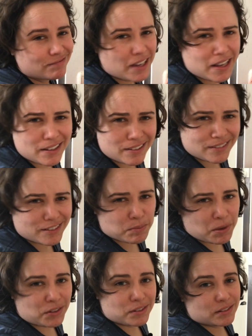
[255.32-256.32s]
and
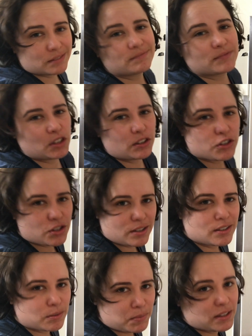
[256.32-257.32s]
smells
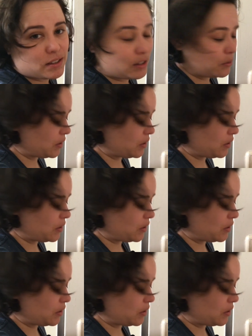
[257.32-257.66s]
delicious. Is basically